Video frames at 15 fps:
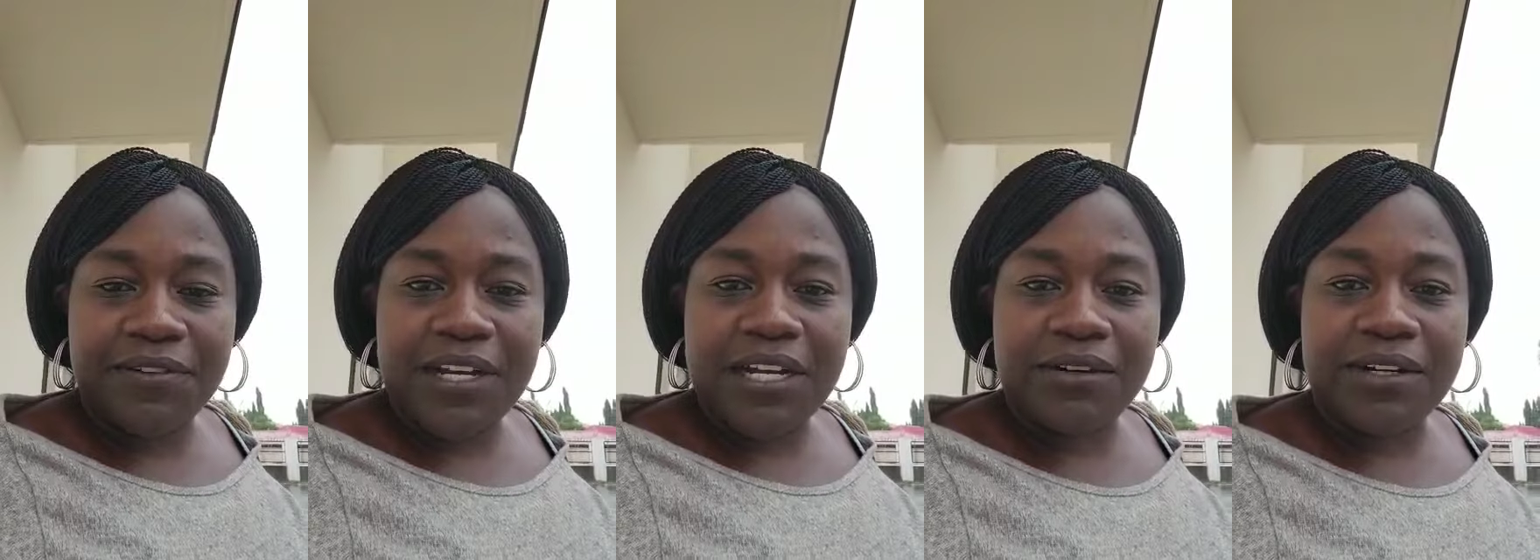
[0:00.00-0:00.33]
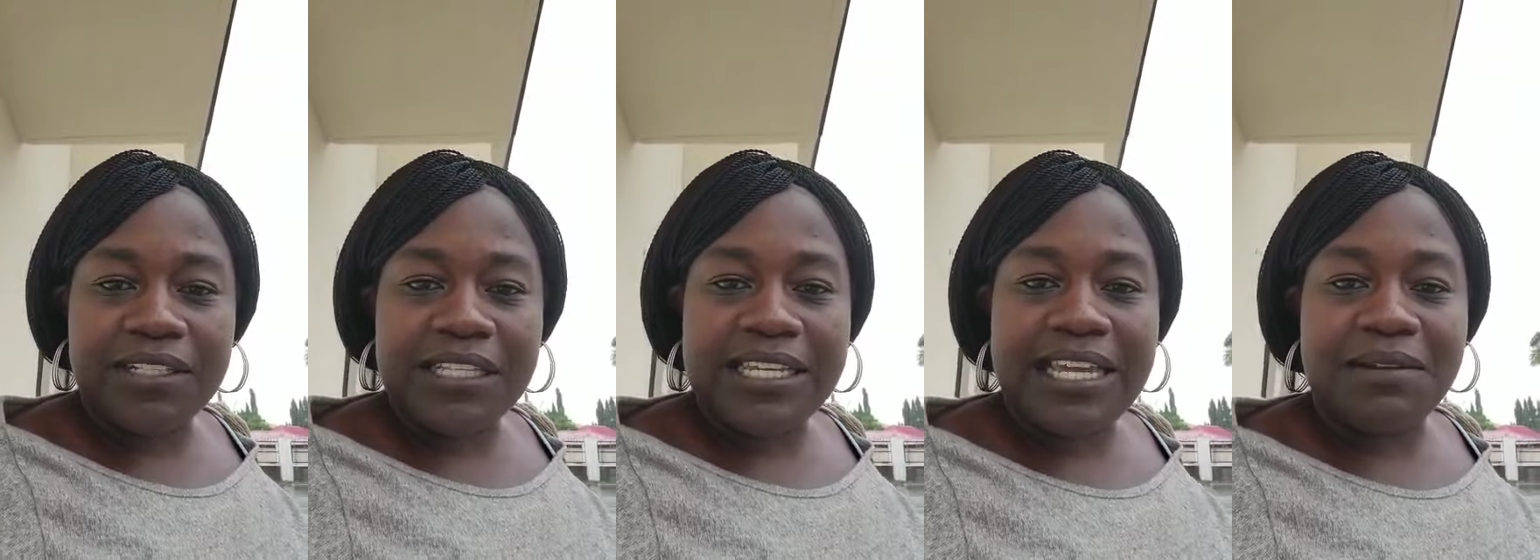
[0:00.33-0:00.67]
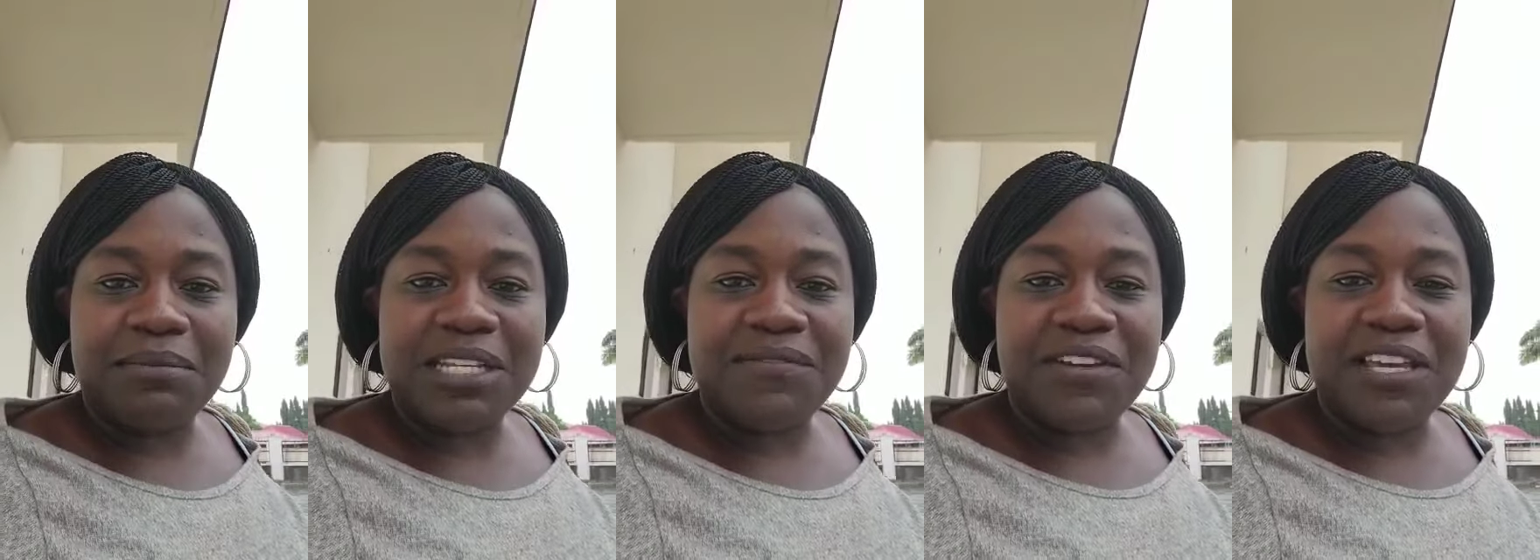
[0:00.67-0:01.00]
Currently,
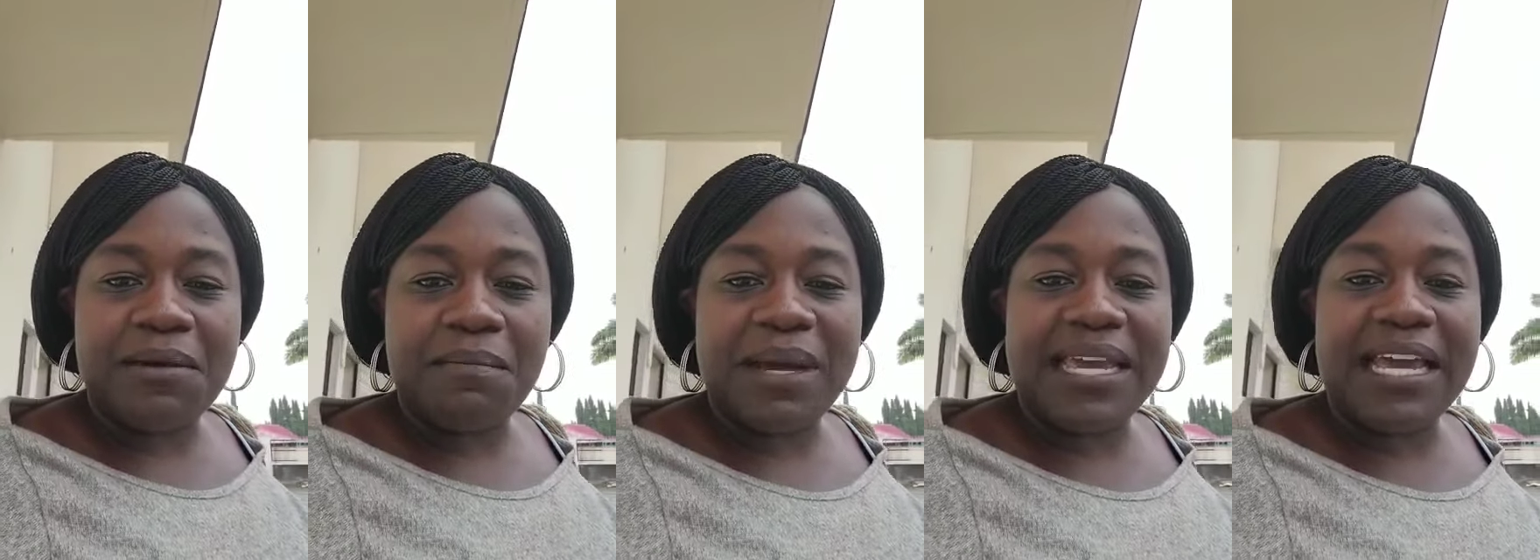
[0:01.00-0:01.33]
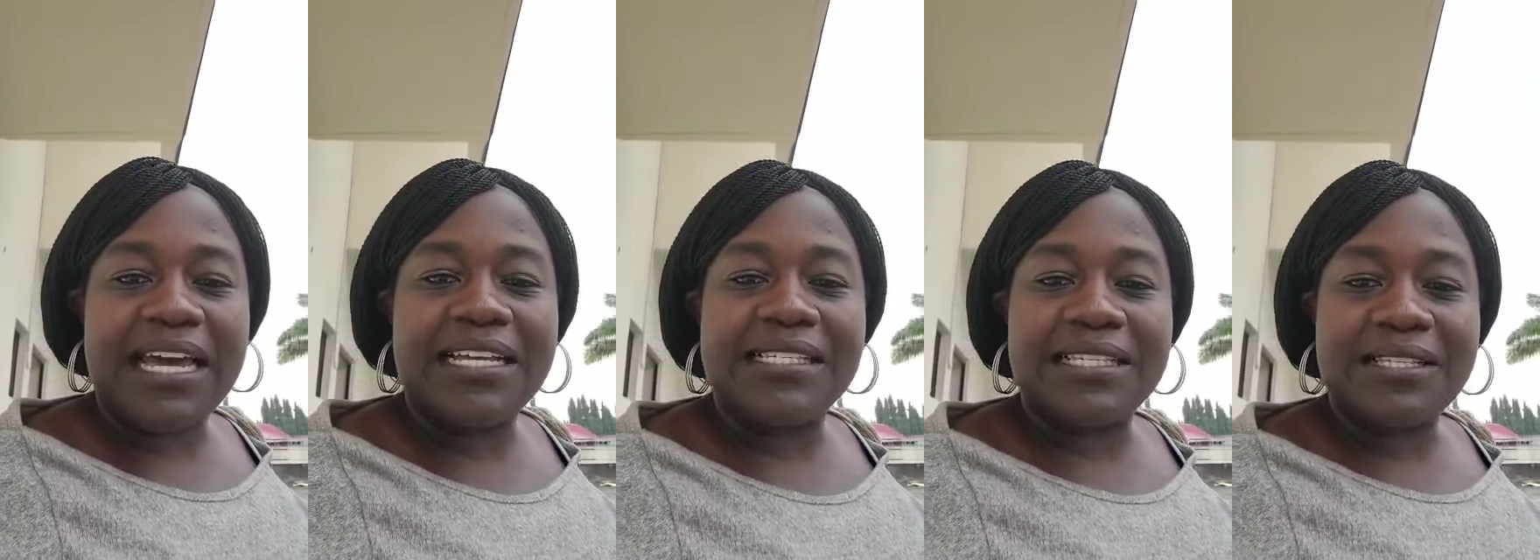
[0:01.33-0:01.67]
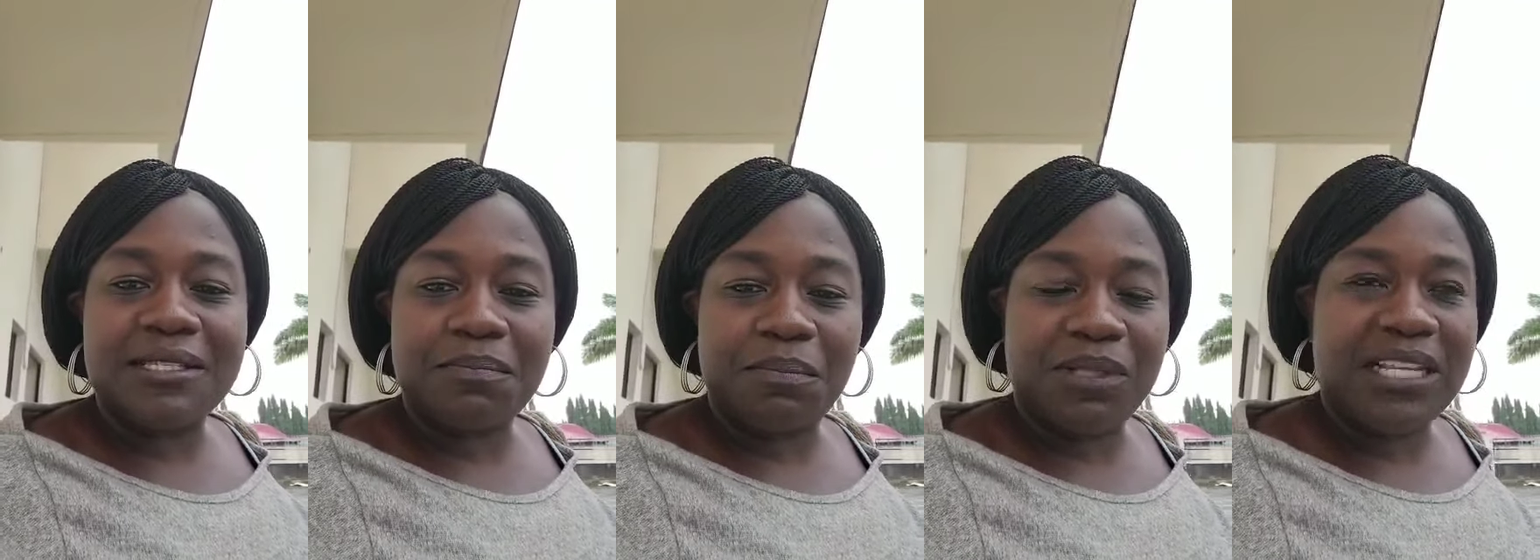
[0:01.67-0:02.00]
I'm living in my
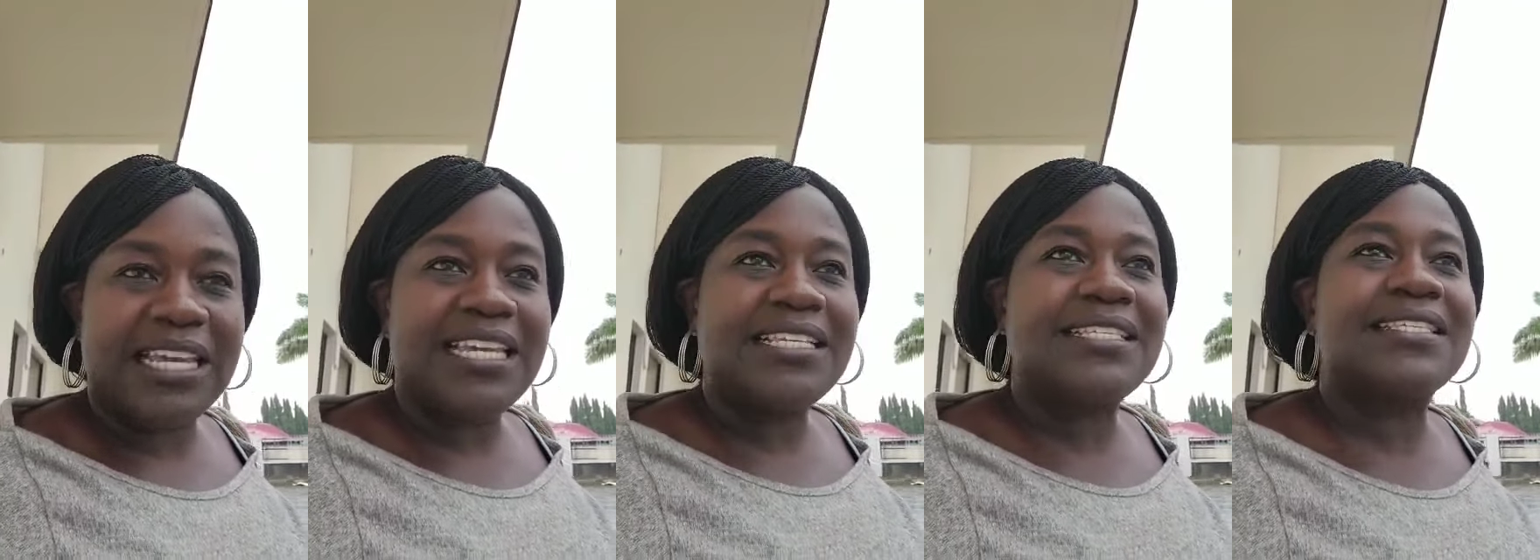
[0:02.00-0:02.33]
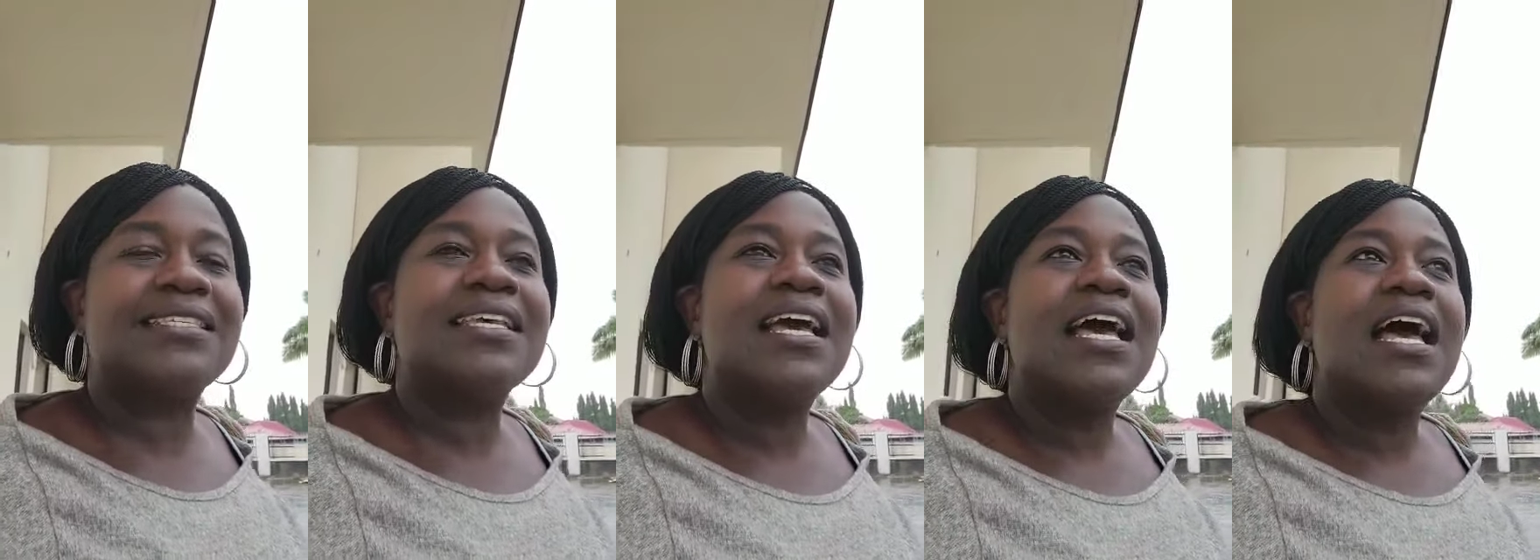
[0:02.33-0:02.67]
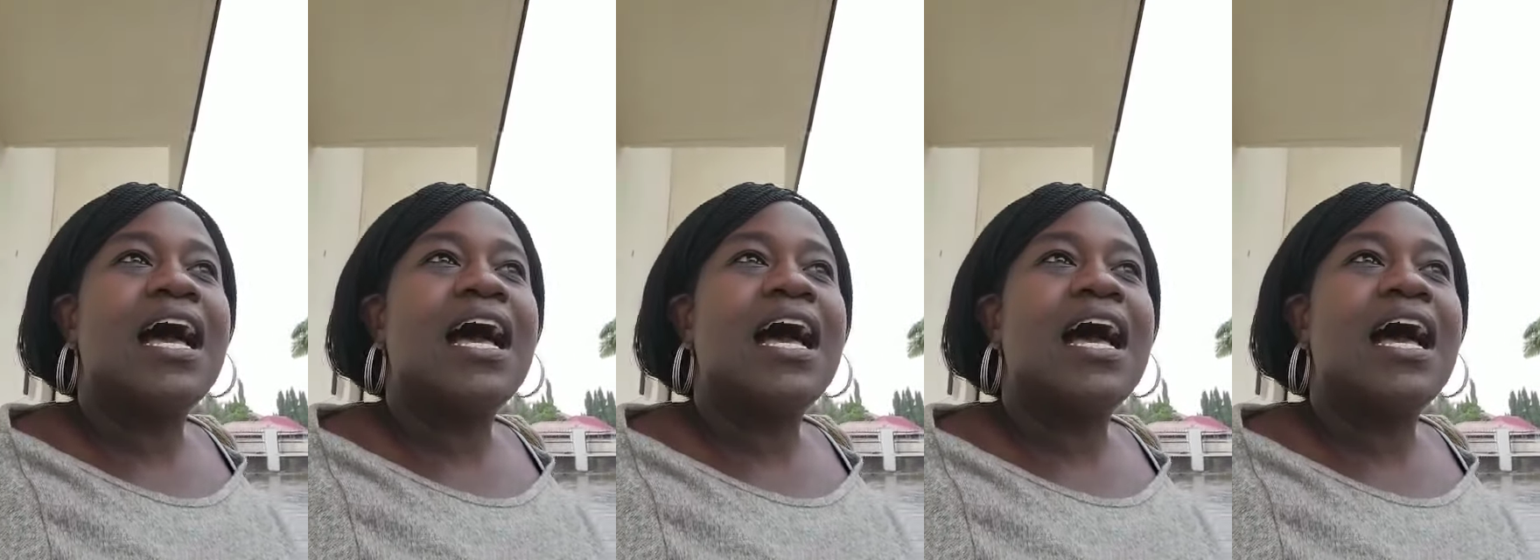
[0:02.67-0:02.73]
cousin's place,